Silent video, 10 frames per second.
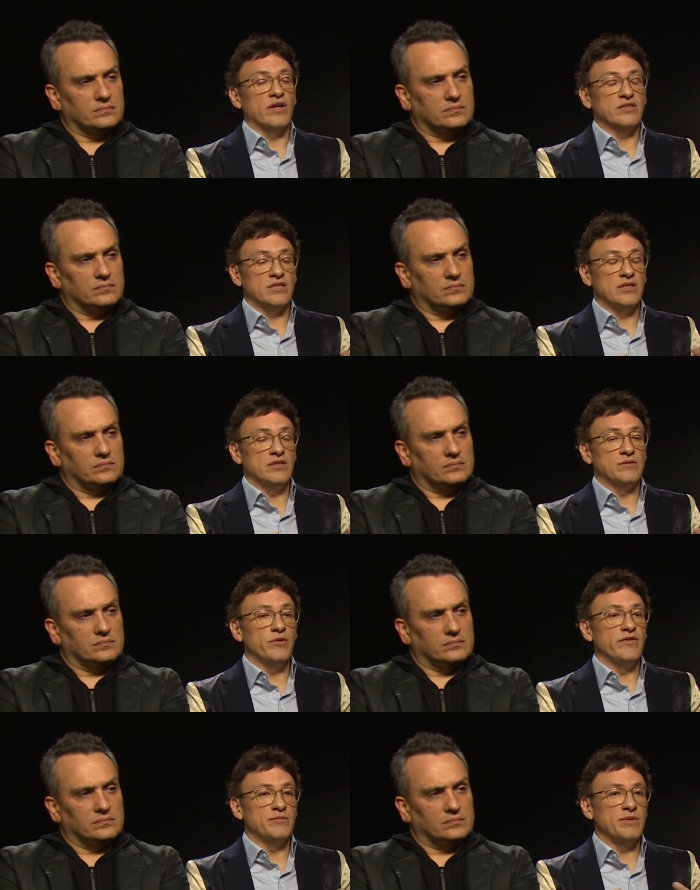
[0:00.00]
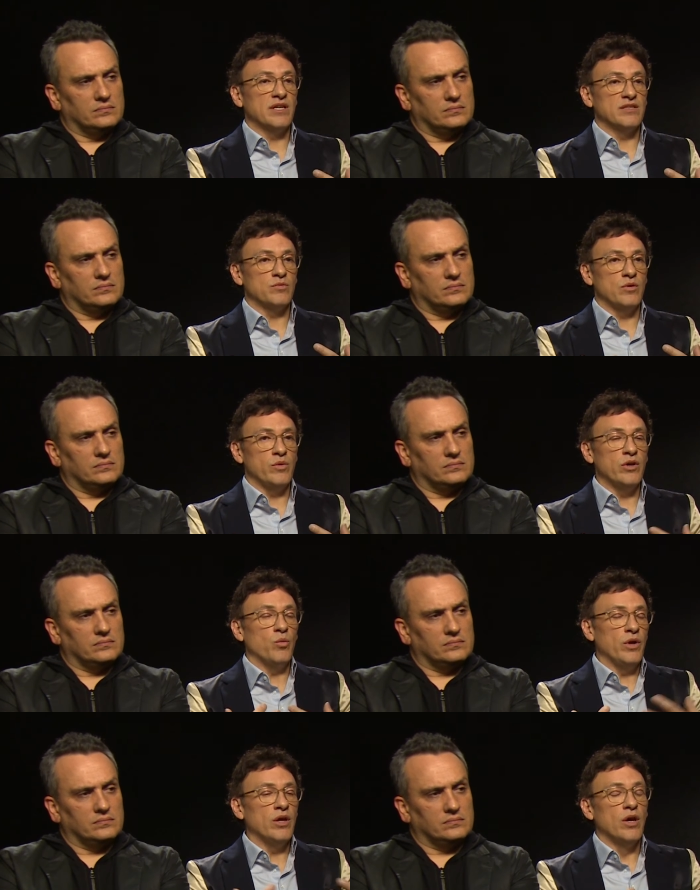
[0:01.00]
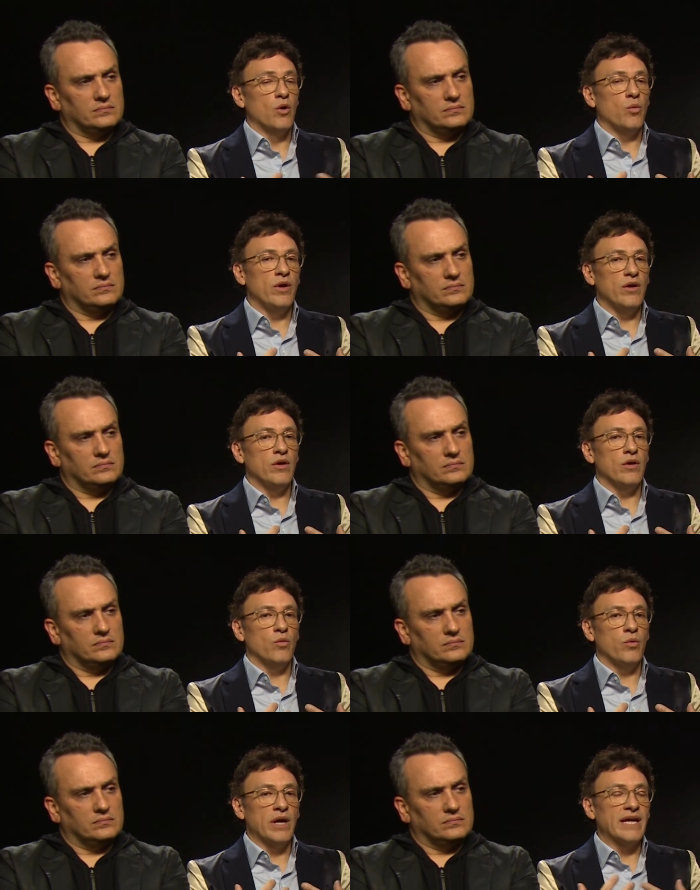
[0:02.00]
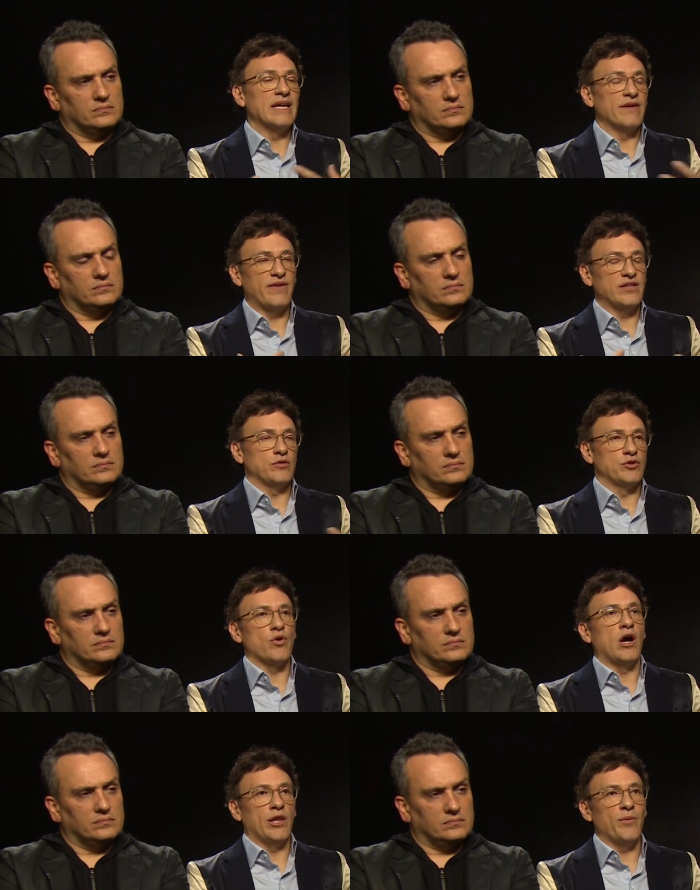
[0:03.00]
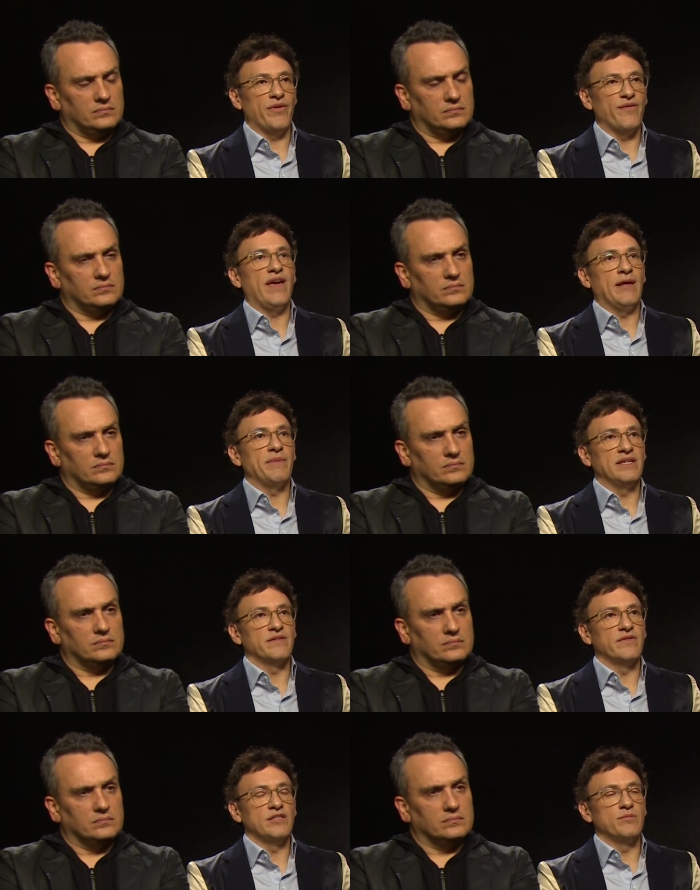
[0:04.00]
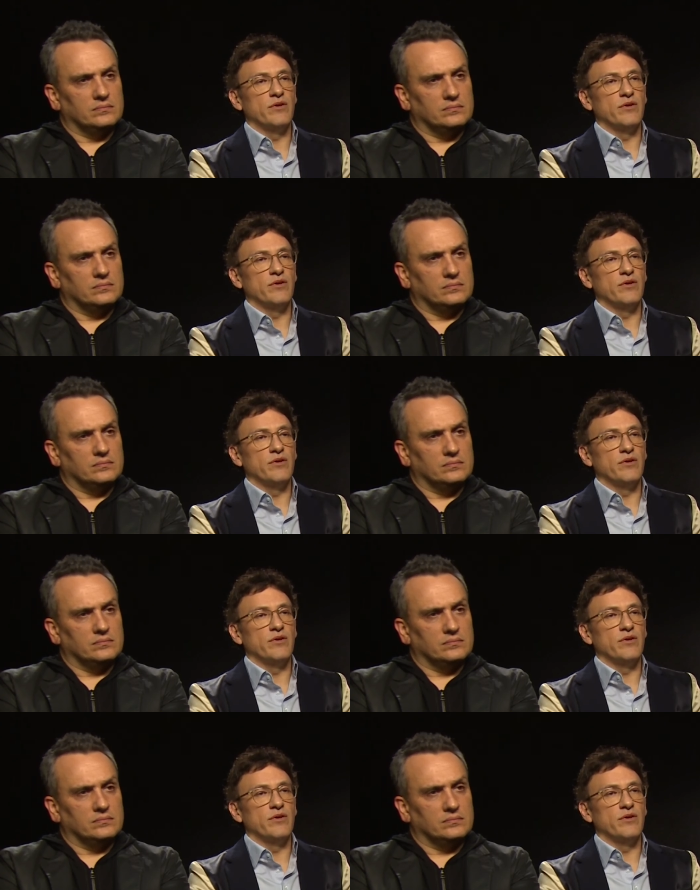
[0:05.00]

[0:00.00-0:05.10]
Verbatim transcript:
Speaker 1: us in these movies because we we we we, we identify so strongly with the fan base of these